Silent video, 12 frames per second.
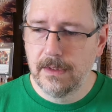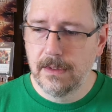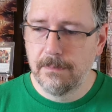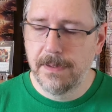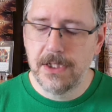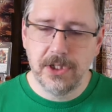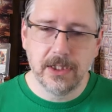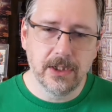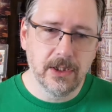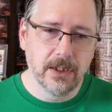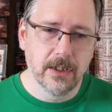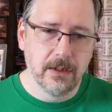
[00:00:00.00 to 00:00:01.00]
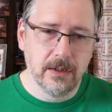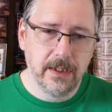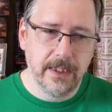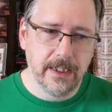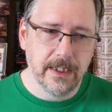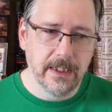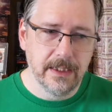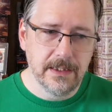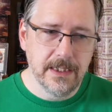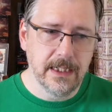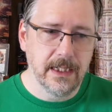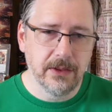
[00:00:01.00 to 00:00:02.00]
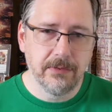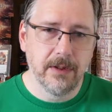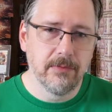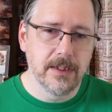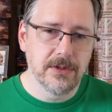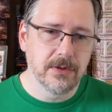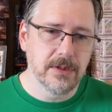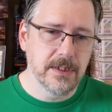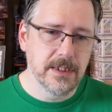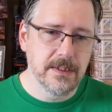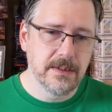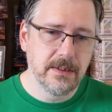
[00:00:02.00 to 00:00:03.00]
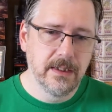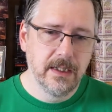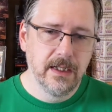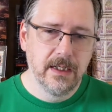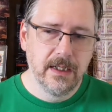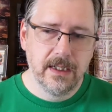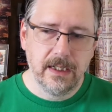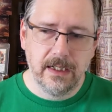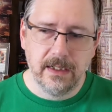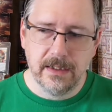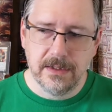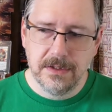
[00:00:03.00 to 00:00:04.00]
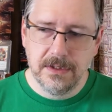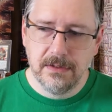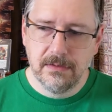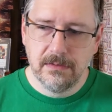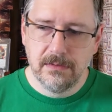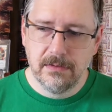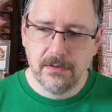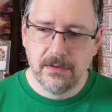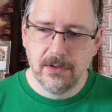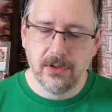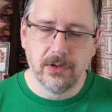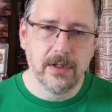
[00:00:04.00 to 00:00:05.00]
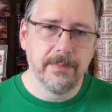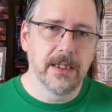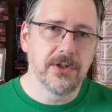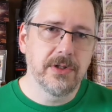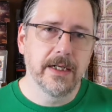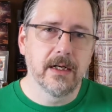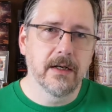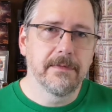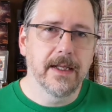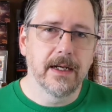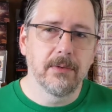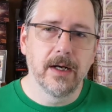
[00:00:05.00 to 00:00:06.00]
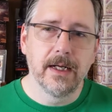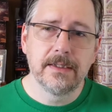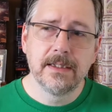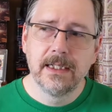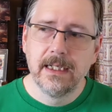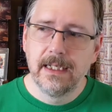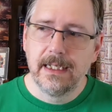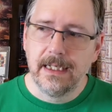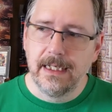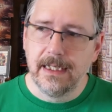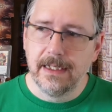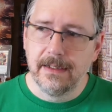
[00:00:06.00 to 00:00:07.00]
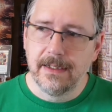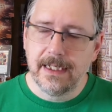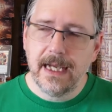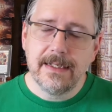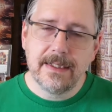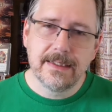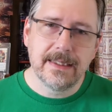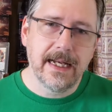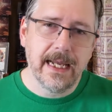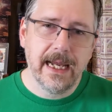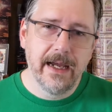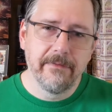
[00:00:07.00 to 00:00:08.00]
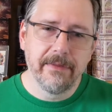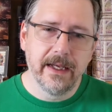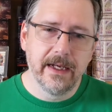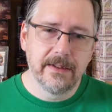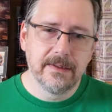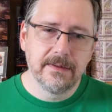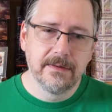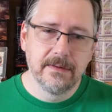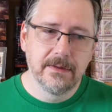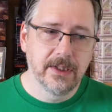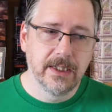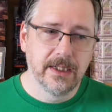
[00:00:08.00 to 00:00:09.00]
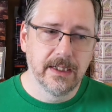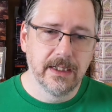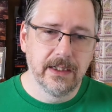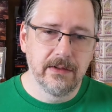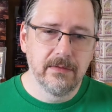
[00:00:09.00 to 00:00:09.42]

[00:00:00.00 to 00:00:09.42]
pitching a card and getting 3 resources is going to be the trade-off that I want. In the cases that I have that, I've